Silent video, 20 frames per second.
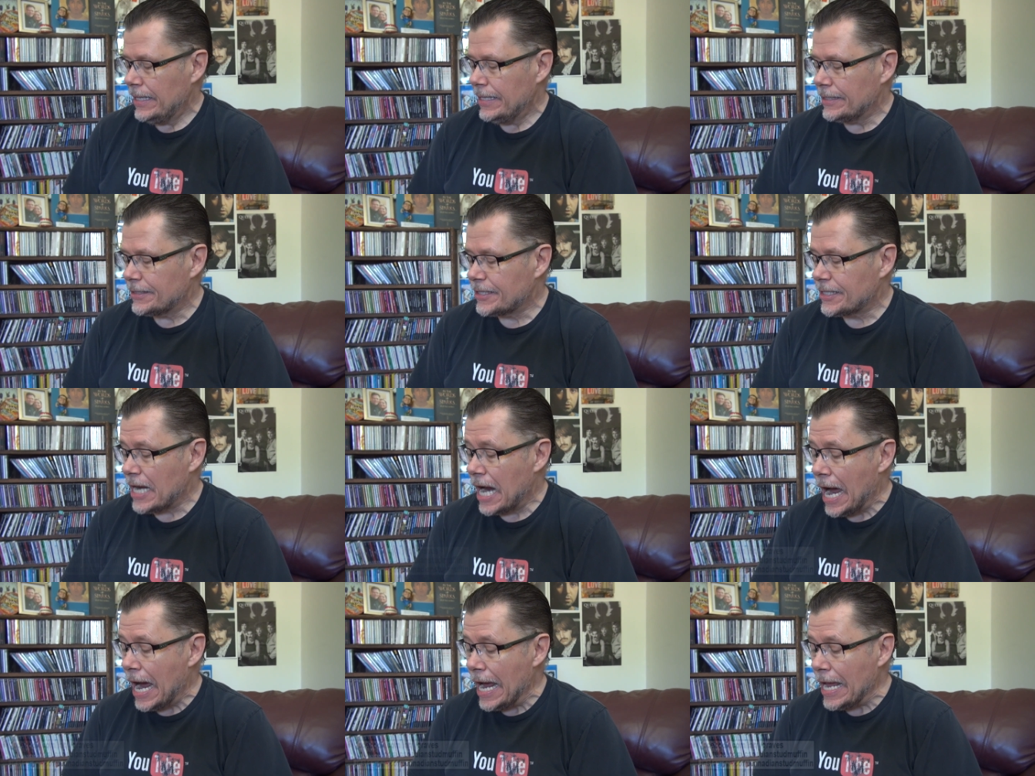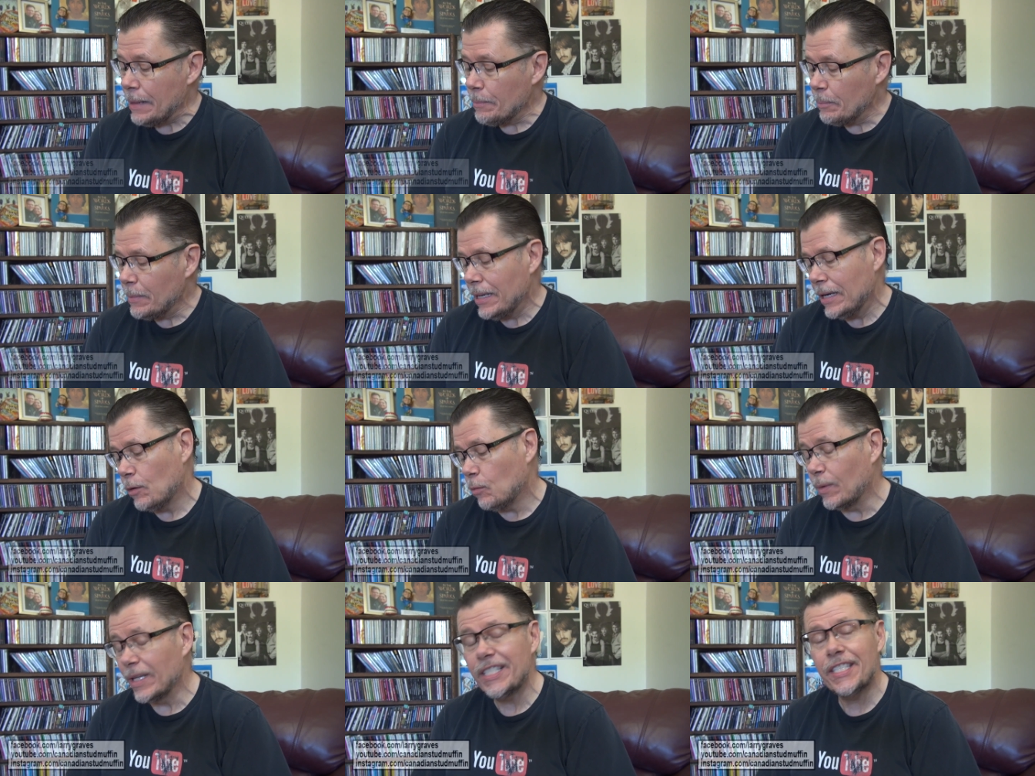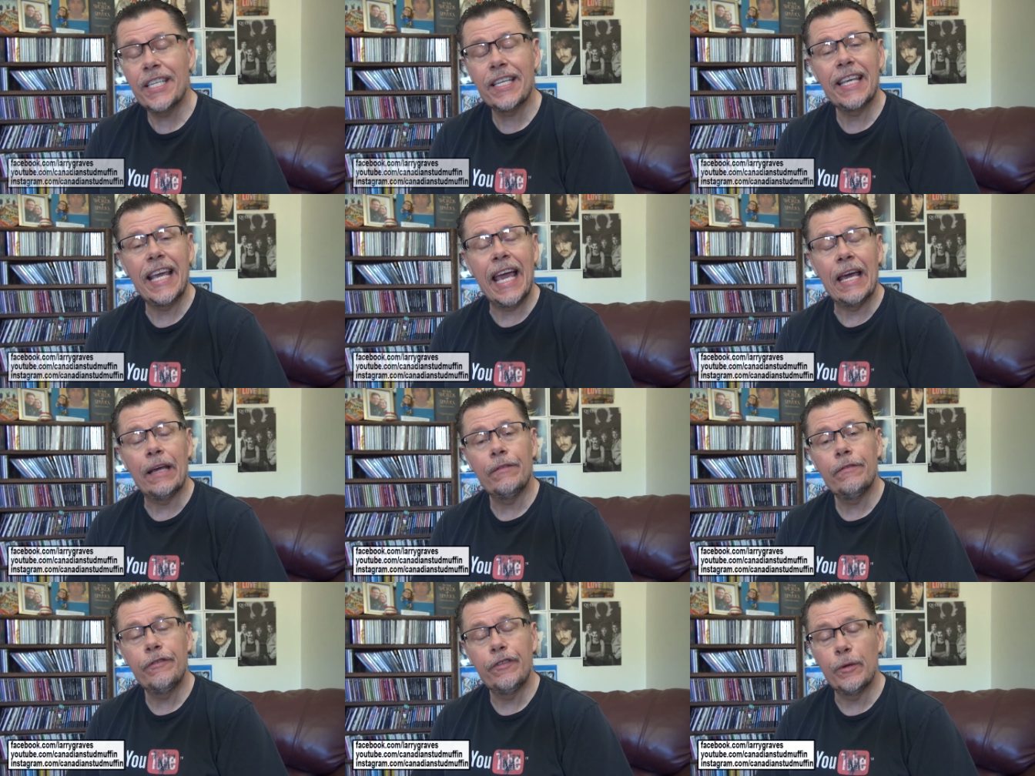It's time once
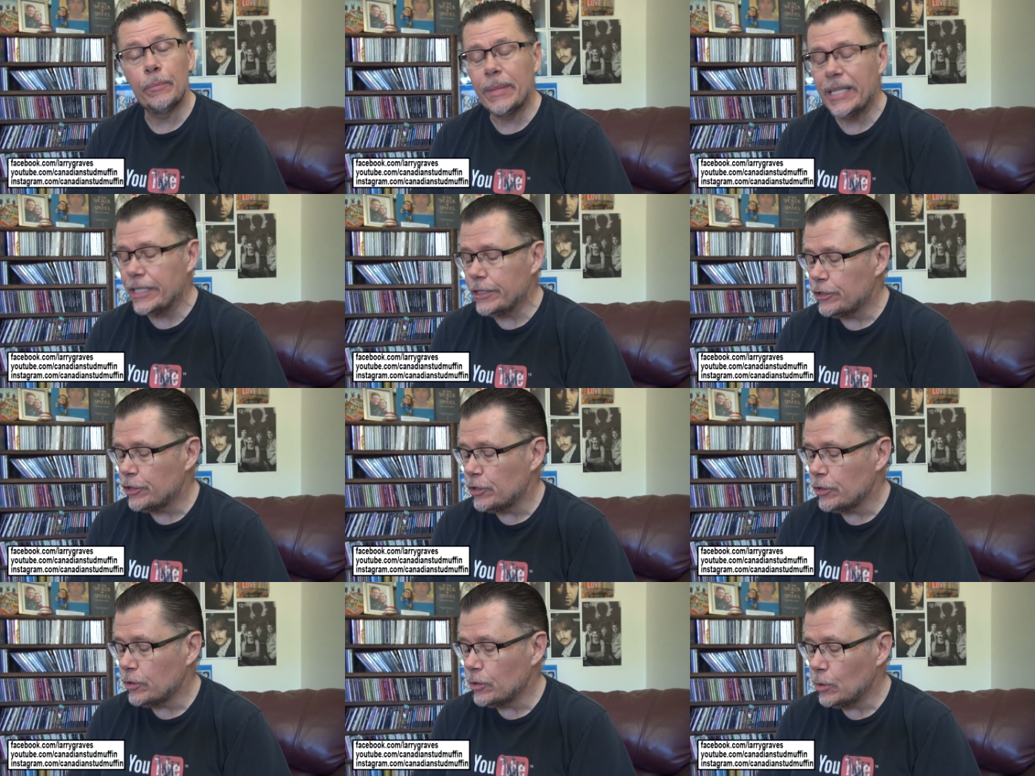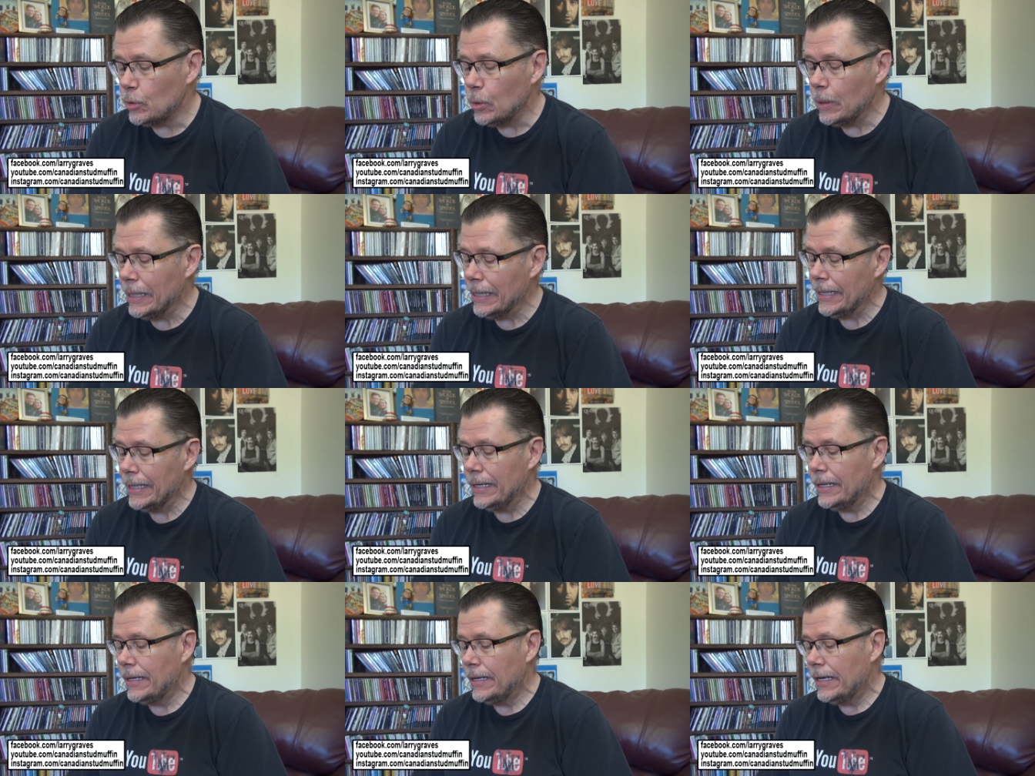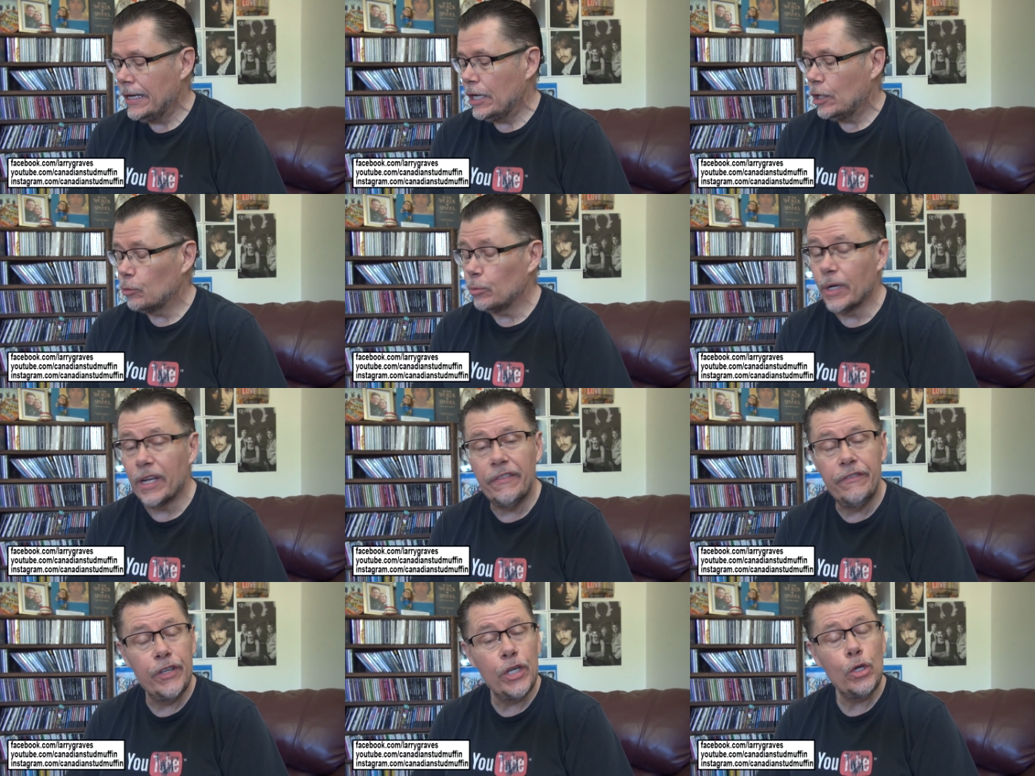again for me to
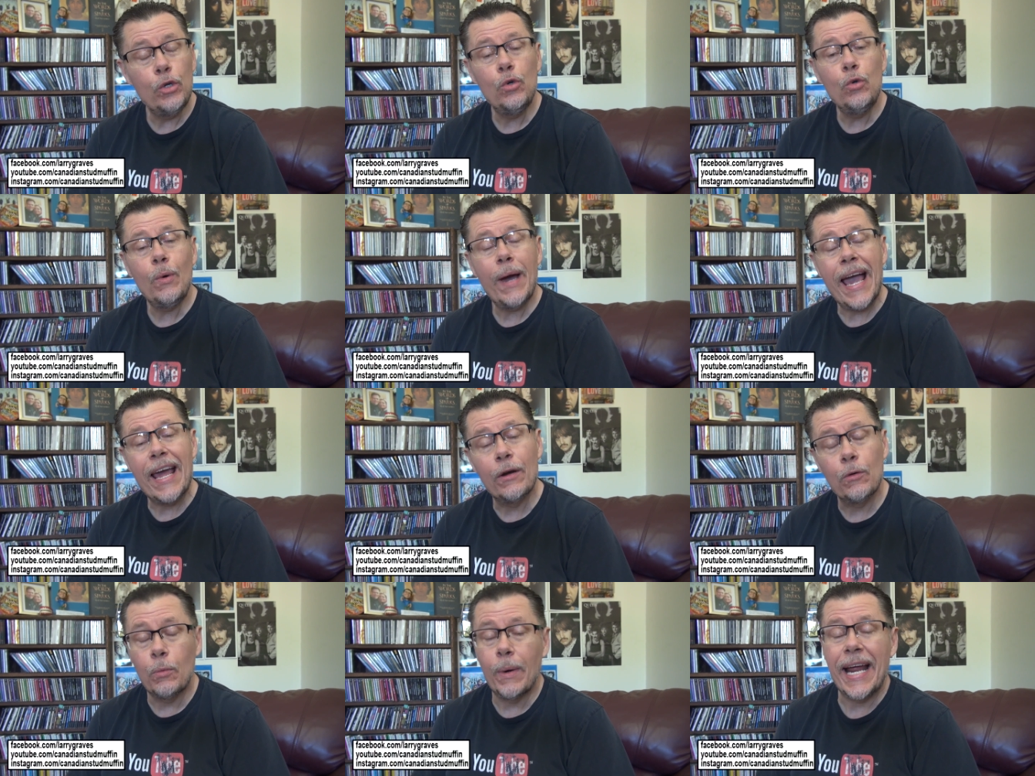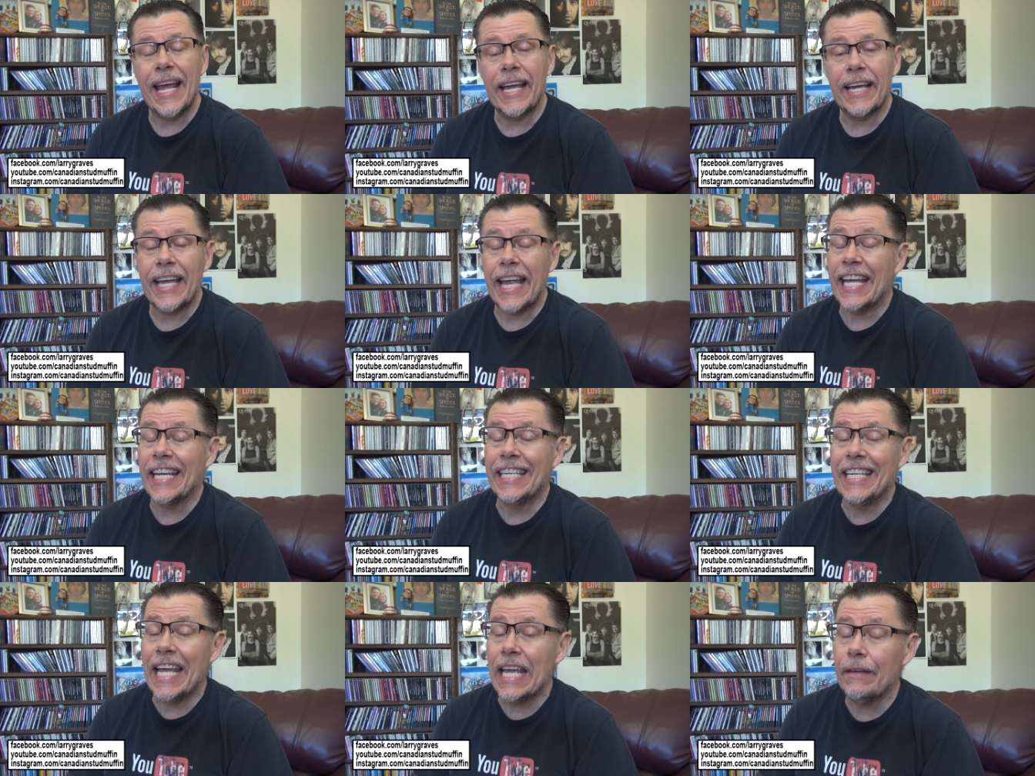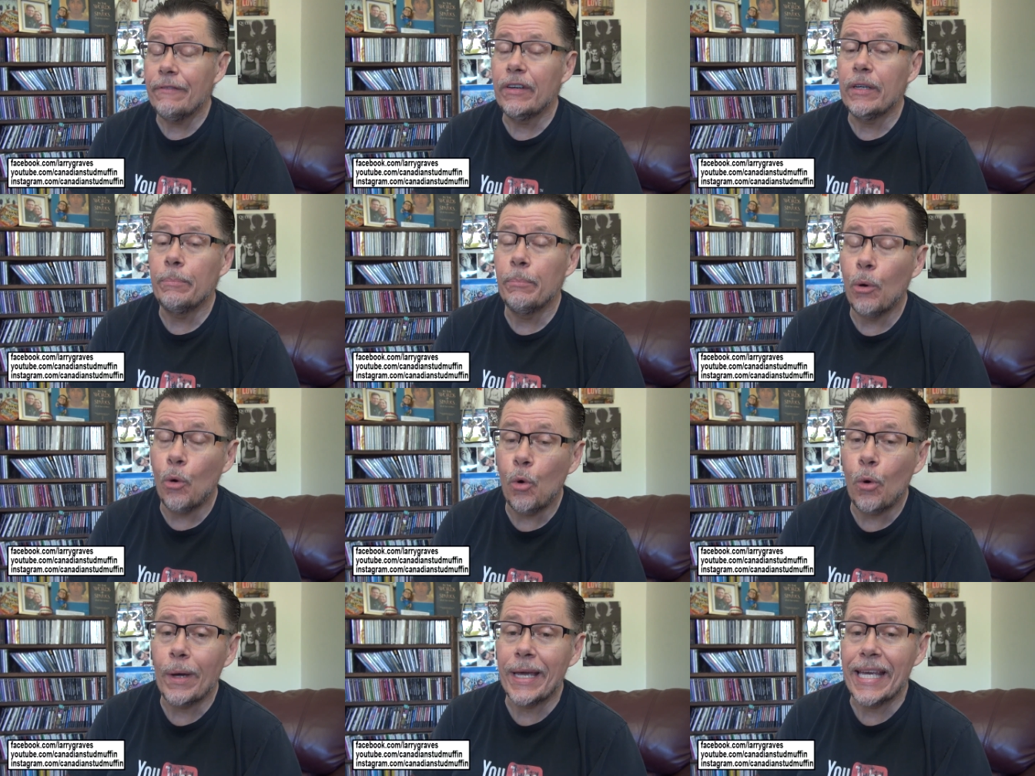review and rank a
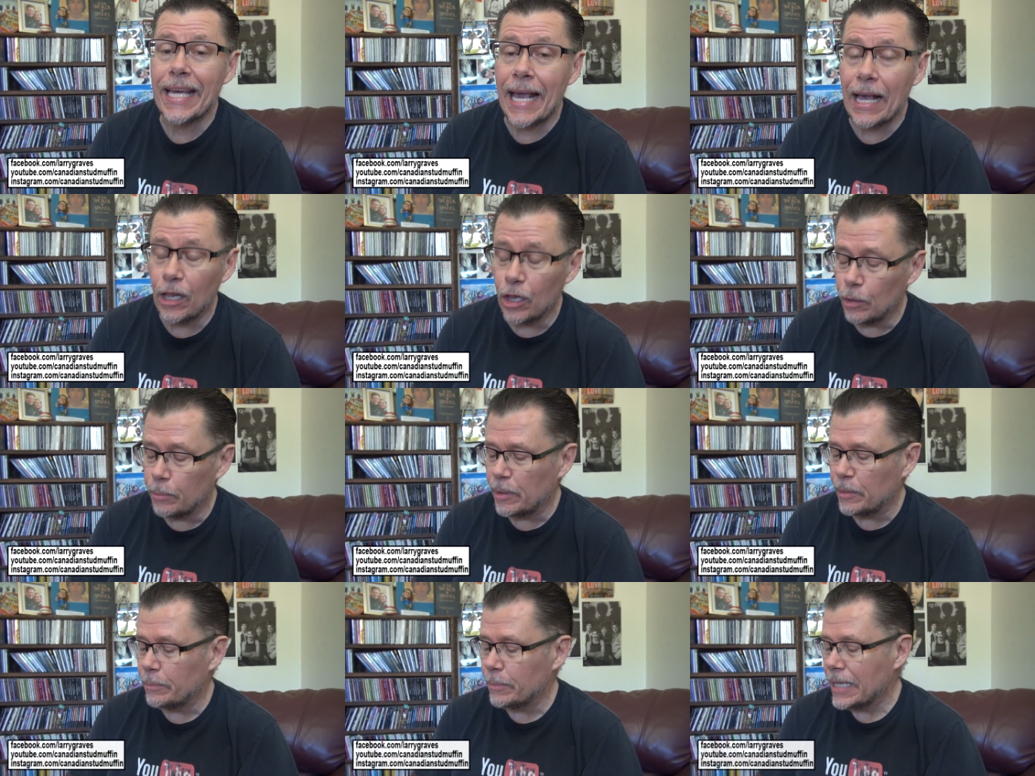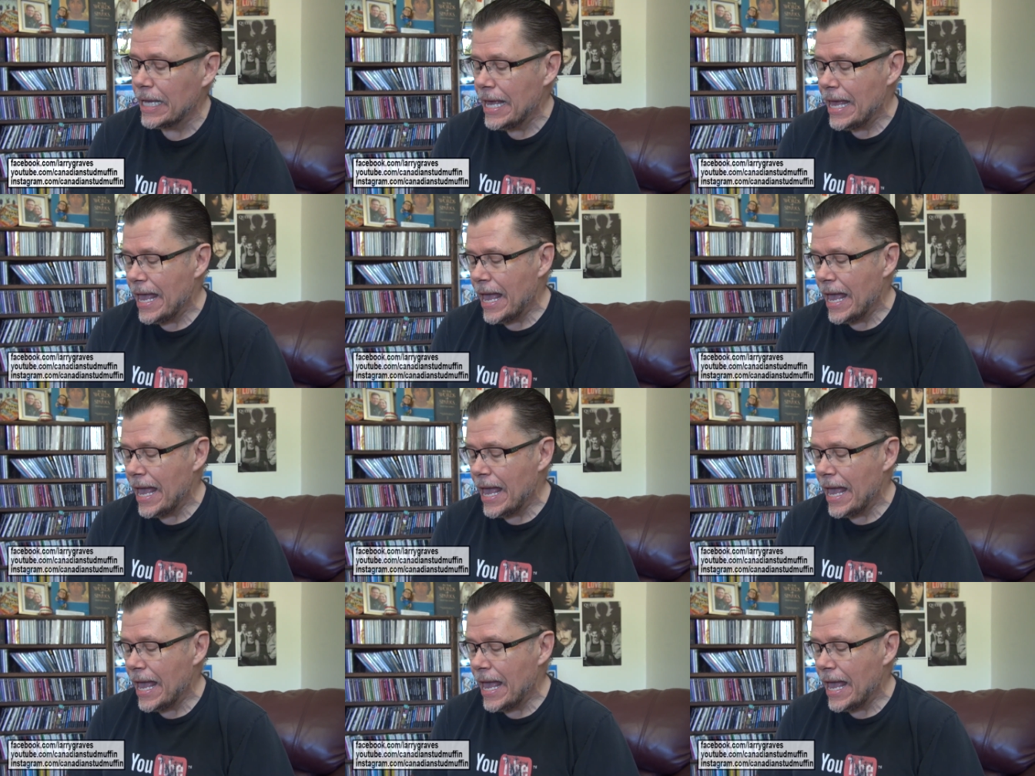David Bowie album.